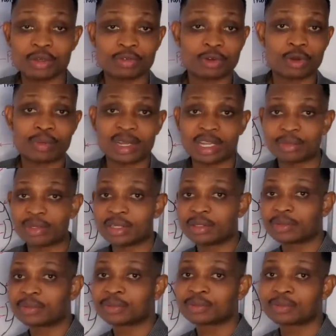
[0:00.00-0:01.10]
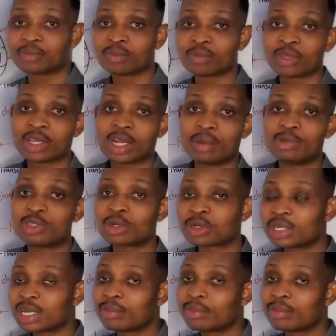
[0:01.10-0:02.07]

of cobalamin, I'll be talking